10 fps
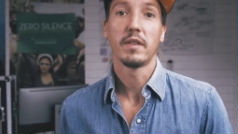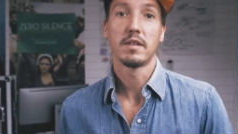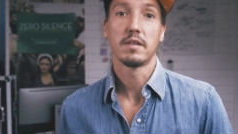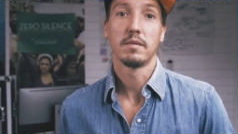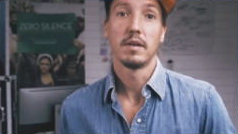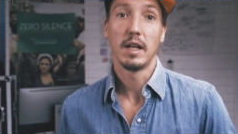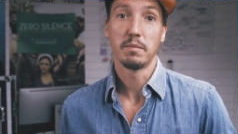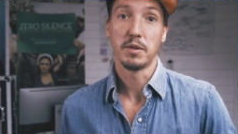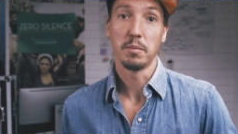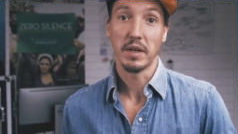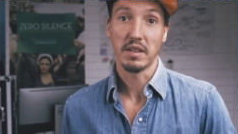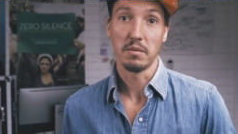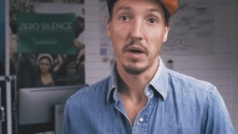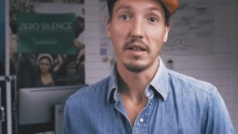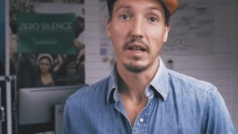this helps you pick the
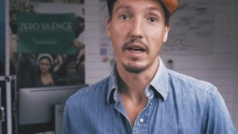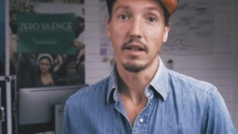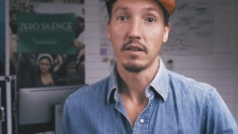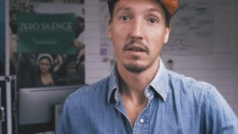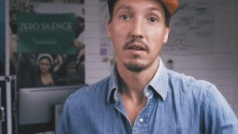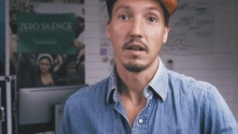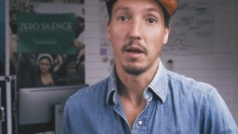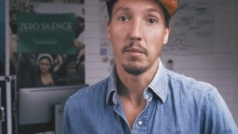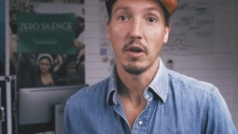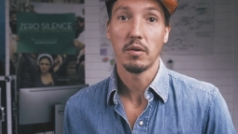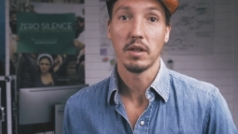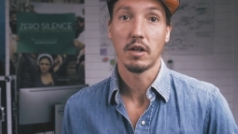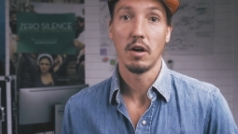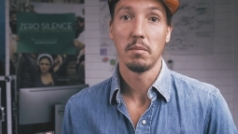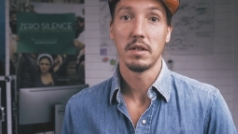right light. Let me know in the
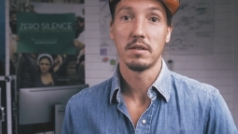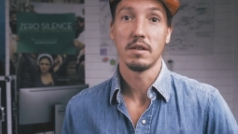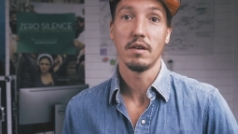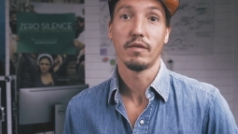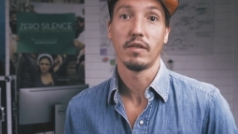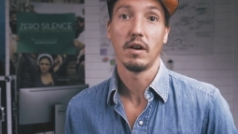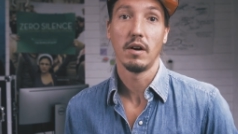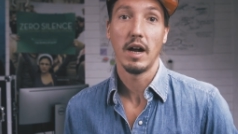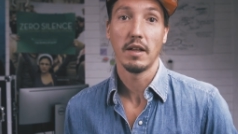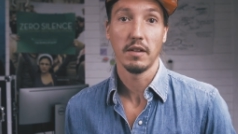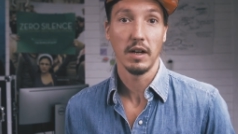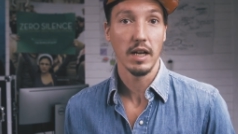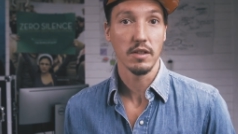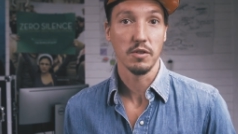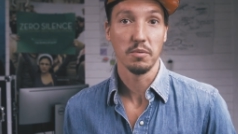comments if there are other
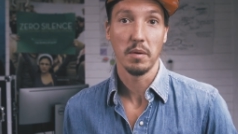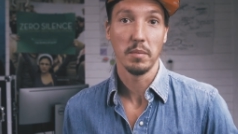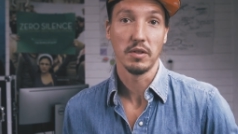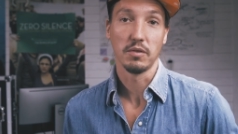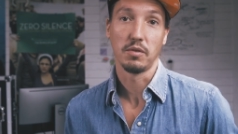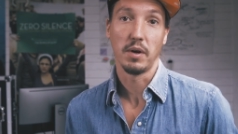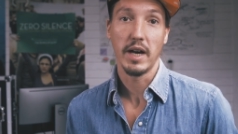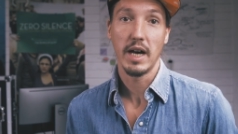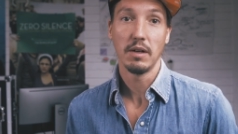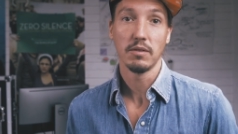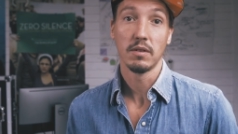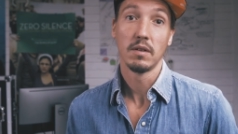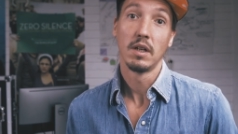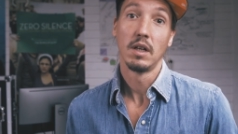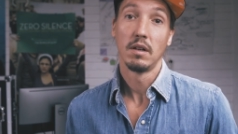lights you want me to try out,
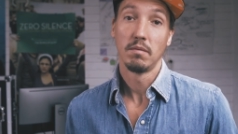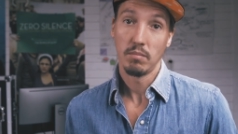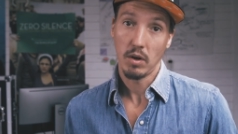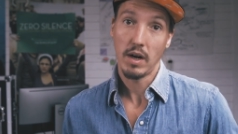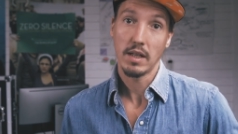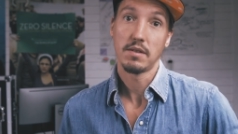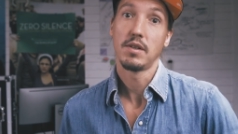Alright,